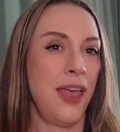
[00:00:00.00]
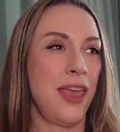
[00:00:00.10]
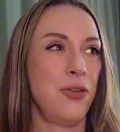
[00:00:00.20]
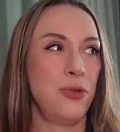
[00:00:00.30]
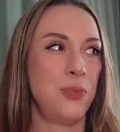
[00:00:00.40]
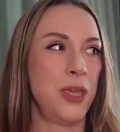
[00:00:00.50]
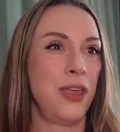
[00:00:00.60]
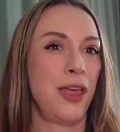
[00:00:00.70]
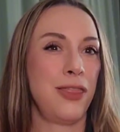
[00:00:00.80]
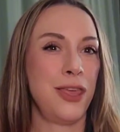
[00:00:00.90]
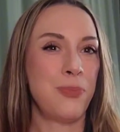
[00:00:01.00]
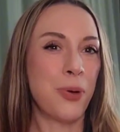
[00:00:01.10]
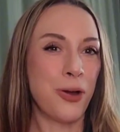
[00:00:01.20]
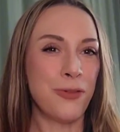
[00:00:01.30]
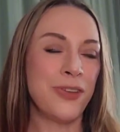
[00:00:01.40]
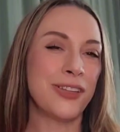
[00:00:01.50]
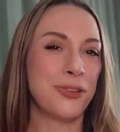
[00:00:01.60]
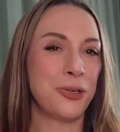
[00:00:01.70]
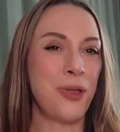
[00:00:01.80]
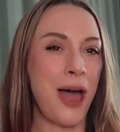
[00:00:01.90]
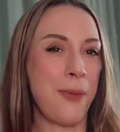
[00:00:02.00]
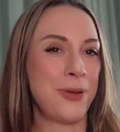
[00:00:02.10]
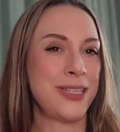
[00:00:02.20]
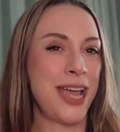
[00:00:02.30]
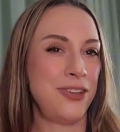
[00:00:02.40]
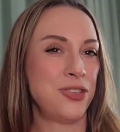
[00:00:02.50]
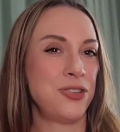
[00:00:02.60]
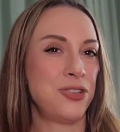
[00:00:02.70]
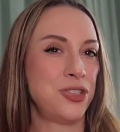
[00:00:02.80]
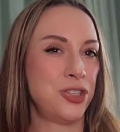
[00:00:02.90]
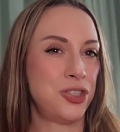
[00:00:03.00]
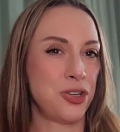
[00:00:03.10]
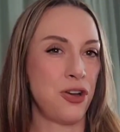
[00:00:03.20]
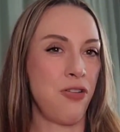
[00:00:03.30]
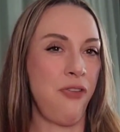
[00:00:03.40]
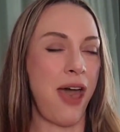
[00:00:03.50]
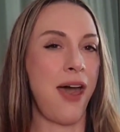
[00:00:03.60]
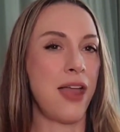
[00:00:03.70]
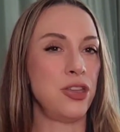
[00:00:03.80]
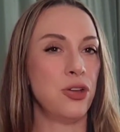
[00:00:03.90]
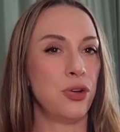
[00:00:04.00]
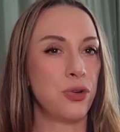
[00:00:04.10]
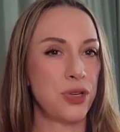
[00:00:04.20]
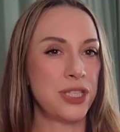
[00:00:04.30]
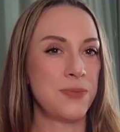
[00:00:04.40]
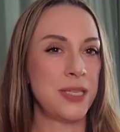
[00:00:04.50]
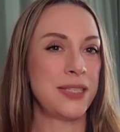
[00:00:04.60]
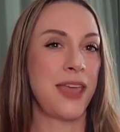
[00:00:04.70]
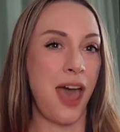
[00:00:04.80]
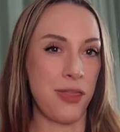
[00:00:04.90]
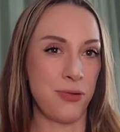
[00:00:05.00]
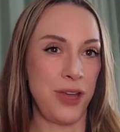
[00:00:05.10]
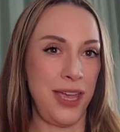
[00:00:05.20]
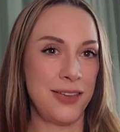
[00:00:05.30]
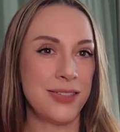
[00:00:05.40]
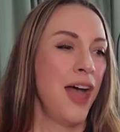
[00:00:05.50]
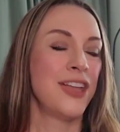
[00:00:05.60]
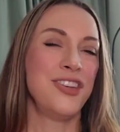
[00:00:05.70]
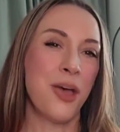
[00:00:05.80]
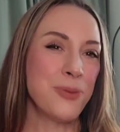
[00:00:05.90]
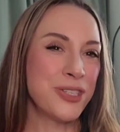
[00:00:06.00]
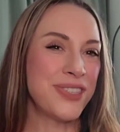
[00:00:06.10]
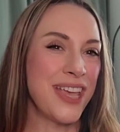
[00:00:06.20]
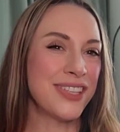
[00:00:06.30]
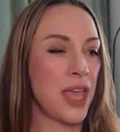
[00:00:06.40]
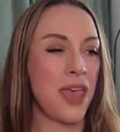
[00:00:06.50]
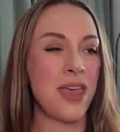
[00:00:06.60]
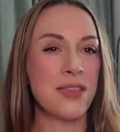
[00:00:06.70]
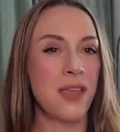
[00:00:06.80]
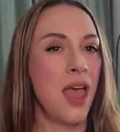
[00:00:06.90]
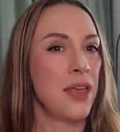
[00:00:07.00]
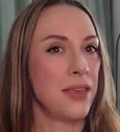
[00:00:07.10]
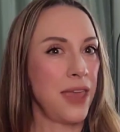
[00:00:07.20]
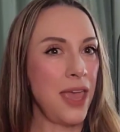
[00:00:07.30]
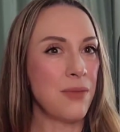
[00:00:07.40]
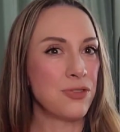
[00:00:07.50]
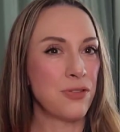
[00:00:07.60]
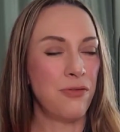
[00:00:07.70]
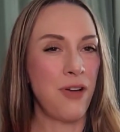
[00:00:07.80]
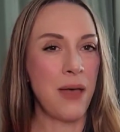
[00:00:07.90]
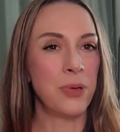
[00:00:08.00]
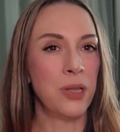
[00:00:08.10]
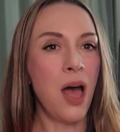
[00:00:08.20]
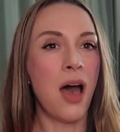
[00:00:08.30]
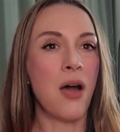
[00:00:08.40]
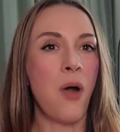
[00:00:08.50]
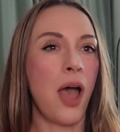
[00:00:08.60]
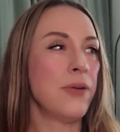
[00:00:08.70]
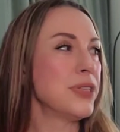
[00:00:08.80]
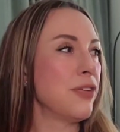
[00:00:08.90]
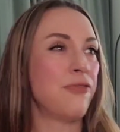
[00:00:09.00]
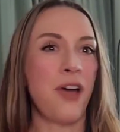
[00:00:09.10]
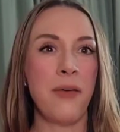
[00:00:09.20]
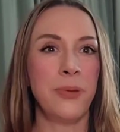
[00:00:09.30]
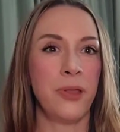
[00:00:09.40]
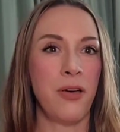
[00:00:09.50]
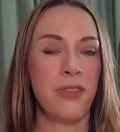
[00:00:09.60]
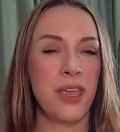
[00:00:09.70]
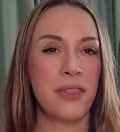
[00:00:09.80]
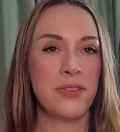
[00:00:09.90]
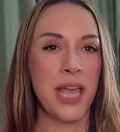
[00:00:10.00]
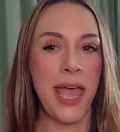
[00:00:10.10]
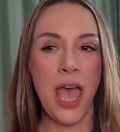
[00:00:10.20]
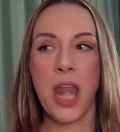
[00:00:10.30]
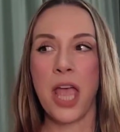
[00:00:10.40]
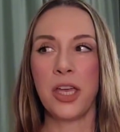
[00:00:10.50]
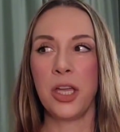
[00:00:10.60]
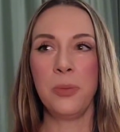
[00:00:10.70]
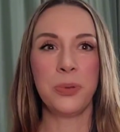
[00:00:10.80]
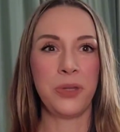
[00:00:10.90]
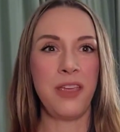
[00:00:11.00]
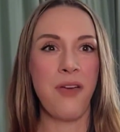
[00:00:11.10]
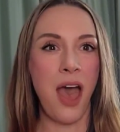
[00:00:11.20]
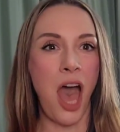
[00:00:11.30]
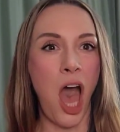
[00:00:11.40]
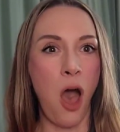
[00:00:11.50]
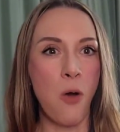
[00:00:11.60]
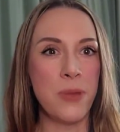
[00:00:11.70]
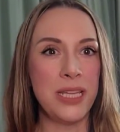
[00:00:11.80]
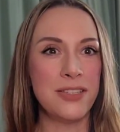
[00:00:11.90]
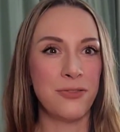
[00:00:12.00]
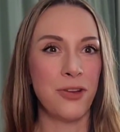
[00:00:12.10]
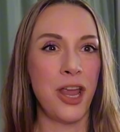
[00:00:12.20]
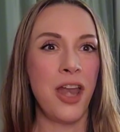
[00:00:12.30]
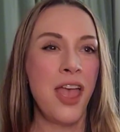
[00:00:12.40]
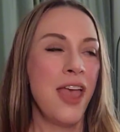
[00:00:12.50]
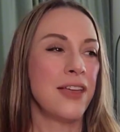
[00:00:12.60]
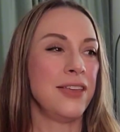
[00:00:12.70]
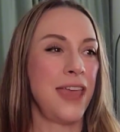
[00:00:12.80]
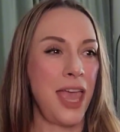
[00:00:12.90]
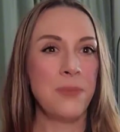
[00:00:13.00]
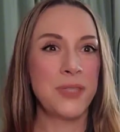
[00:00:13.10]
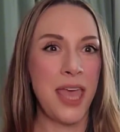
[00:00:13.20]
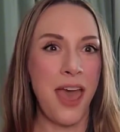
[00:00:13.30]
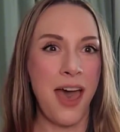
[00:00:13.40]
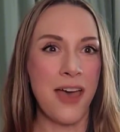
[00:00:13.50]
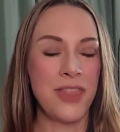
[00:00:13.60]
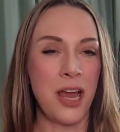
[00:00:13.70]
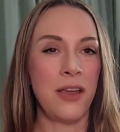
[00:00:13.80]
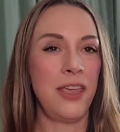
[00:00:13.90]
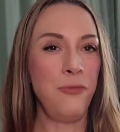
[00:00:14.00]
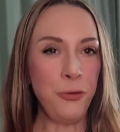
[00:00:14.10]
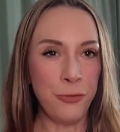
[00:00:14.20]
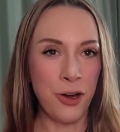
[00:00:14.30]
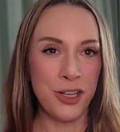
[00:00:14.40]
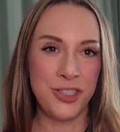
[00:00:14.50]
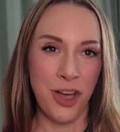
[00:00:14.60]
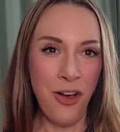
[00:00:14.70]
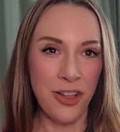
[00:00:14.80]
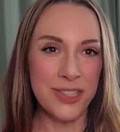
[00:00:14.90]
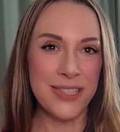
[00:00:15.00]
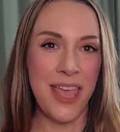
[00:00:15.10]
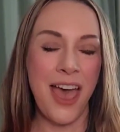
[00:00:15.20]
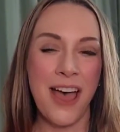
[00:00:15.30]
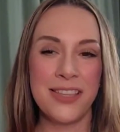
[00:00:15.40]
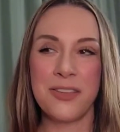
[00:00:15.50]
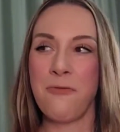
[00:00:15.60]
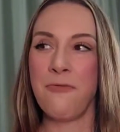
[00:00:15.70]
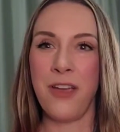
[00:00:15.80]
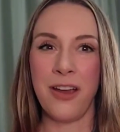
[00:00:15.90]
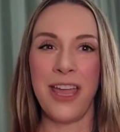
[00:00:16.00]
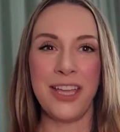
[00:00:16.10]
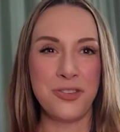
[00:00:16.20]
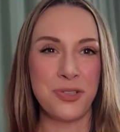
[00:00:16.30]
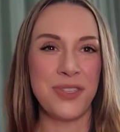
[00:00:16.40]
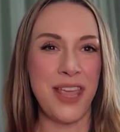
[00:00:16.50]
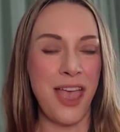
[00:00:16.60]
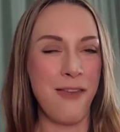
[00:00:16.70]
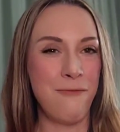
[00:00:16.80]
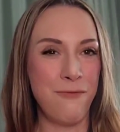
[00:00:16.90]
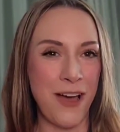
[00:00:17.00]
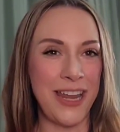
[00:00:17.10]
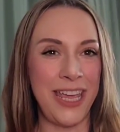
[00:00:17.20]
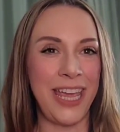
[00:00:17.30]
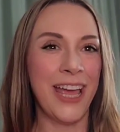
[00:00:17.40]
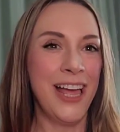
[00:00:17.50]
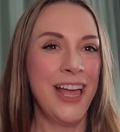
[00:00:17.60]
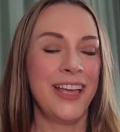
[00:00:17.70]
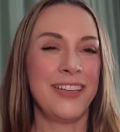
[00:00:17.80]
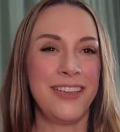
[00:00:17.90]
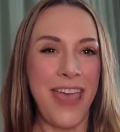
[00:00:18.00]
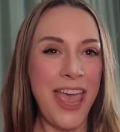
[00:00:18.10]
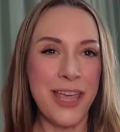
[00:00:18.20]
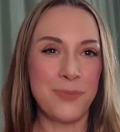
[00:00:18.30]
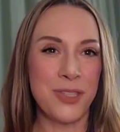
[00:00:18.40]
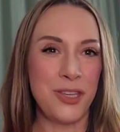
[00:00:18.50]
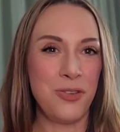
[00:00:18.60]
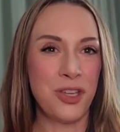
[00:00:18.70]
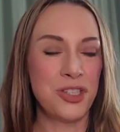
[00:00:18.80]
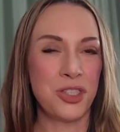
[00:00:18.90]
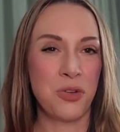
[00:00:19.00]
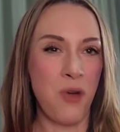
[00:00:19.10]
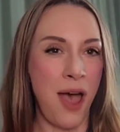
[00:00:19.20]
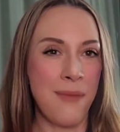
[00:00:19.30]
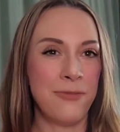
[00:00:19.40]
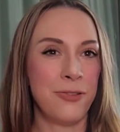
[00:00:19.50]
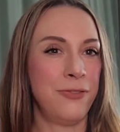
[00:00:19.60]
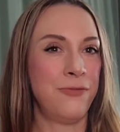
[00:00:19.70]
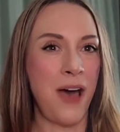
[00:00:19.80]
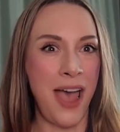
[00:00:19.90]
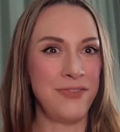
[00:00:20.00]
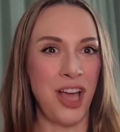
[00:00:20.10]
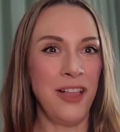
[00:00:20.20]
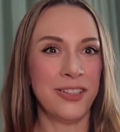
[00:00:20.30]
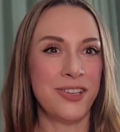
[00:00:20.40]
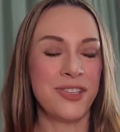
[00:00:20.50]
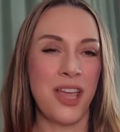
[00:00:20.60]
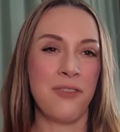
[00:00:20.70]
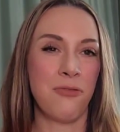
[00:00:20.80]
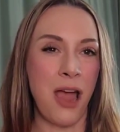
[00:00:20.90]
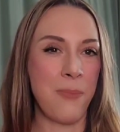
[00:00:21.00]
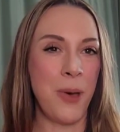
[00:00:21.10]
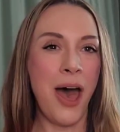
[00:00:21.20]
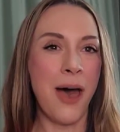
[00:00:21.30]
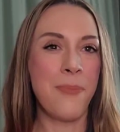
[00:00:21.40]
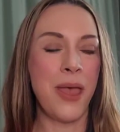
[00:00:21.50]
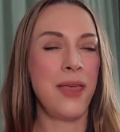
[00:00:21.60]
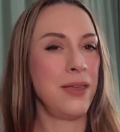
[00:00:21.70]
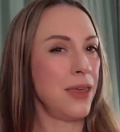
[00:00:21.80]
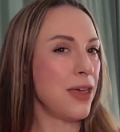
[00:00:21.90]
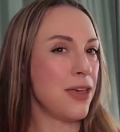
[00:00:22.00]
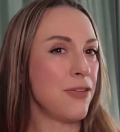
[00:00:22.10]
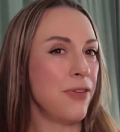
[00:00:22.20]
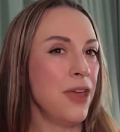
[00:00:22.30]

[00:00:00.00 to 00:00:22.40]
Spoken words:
It would be the perfect little appetizer to serve at your Christmas gatherings. Number 6 is games from Five Below. I was at Five Below the other day and I couldn't believe how many different games they had there. Even for adults, they had some very interesting and funny games that you could just grab for $5 and wrap up and give